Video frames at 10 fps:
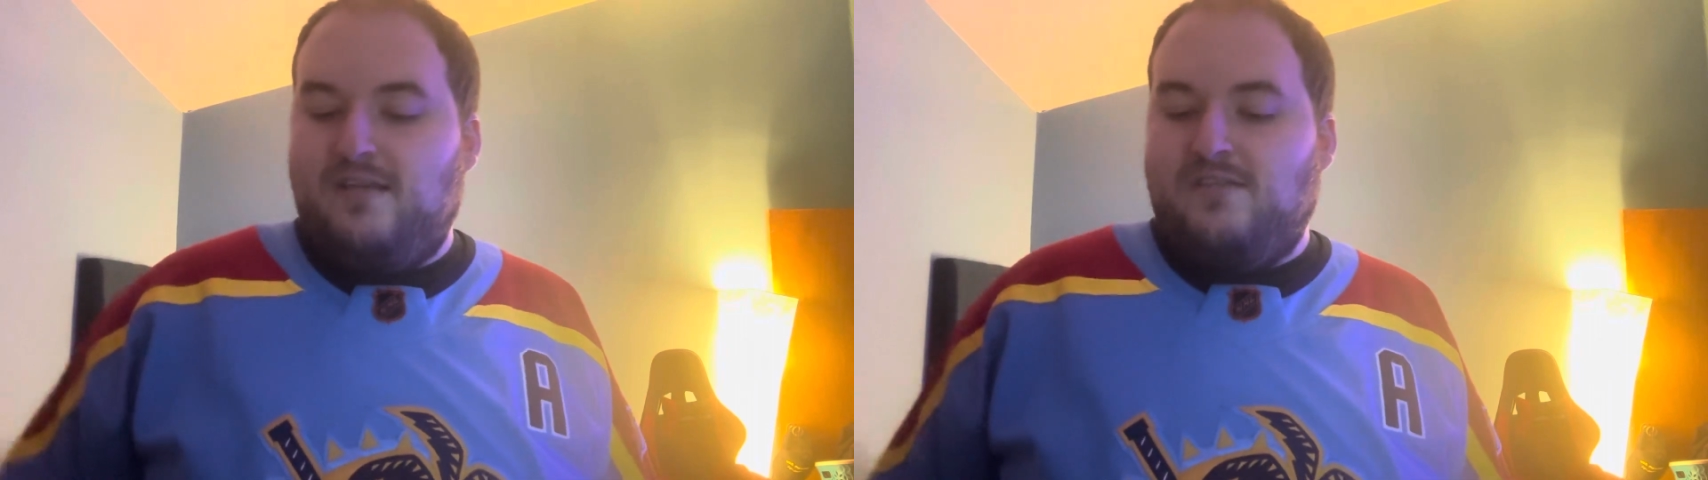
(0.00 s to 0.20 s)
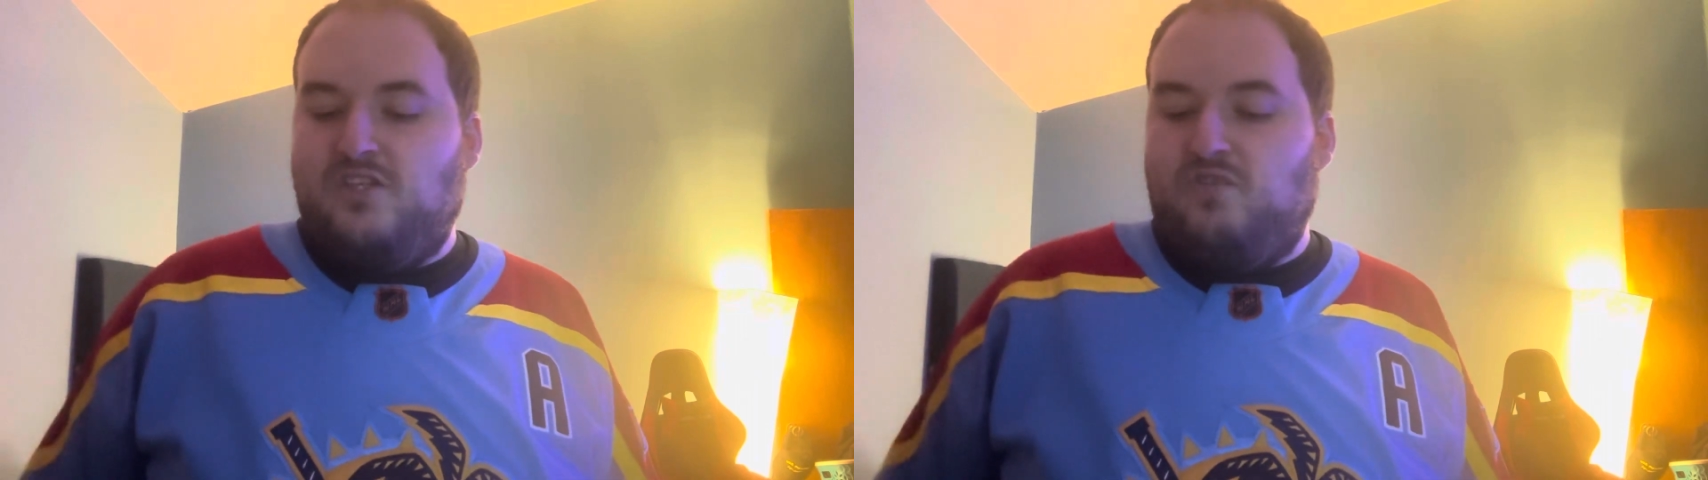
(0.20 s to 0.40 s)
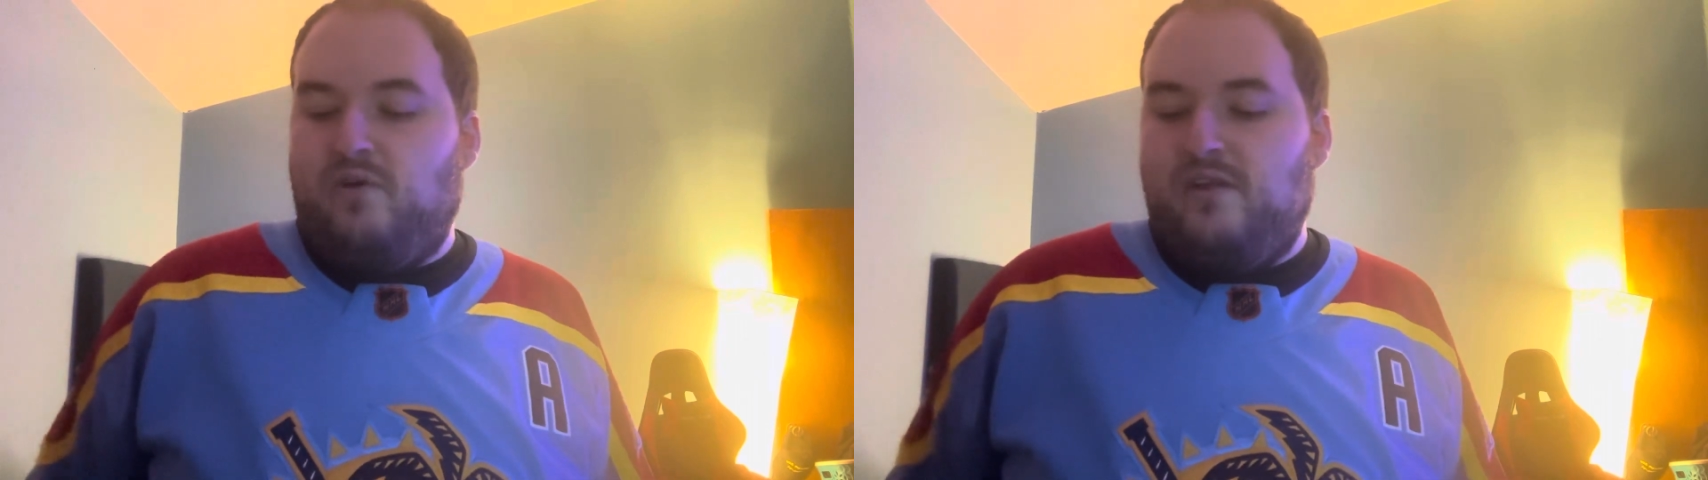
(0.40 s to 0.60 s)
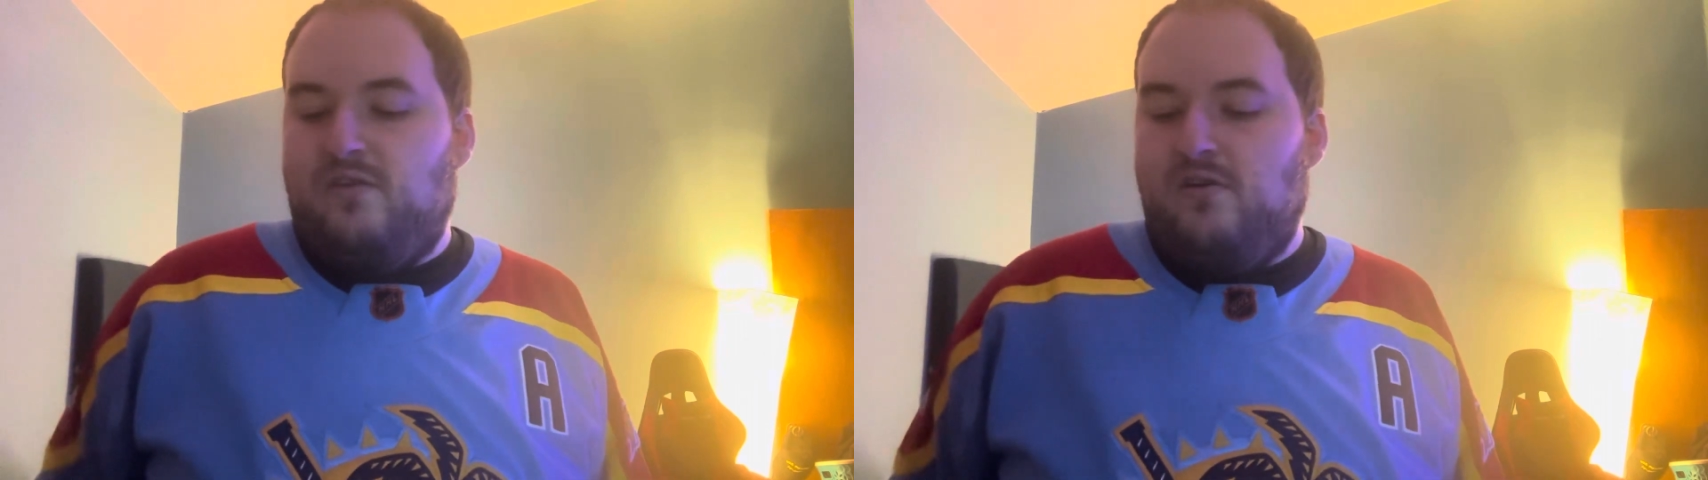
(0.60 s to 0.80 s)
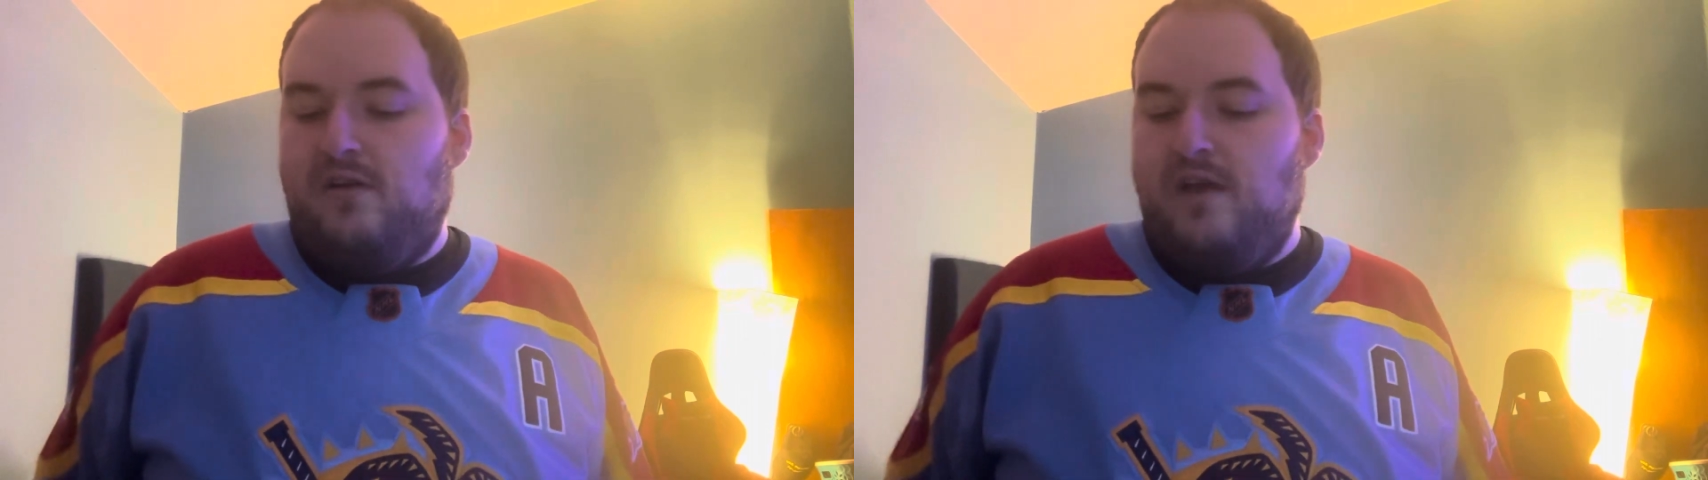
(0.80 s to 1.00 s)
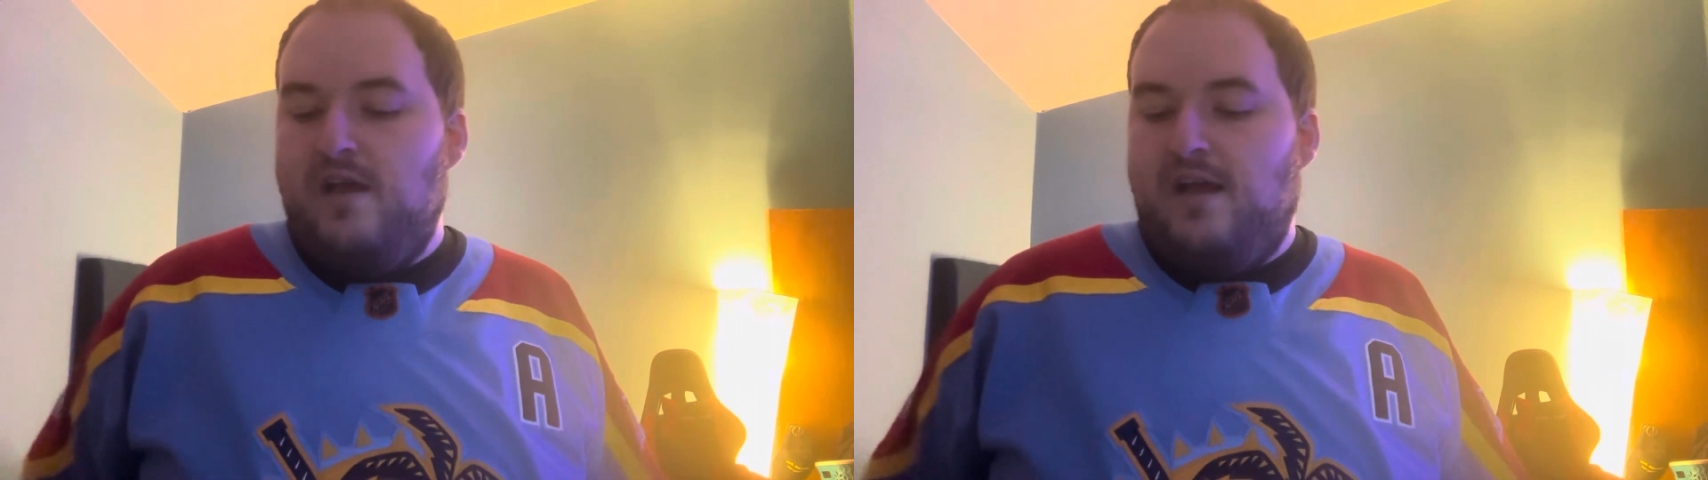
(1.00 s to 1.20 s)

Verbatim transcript: that's his 23rd